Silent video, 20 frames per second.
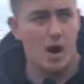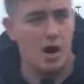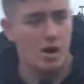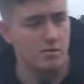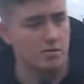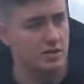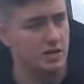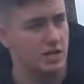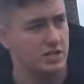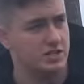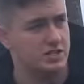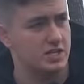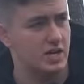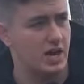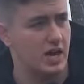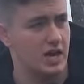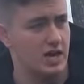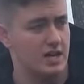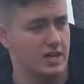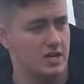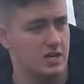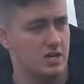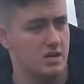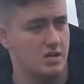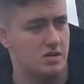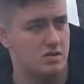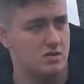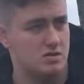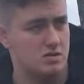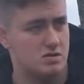going to say,
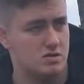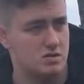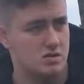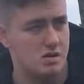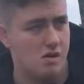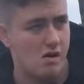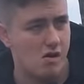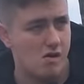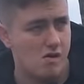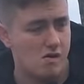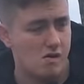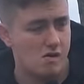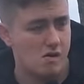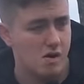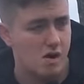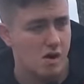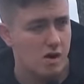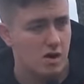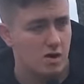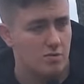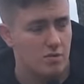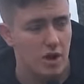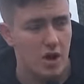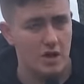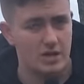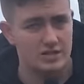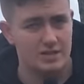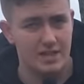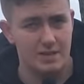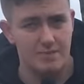
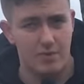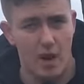personally,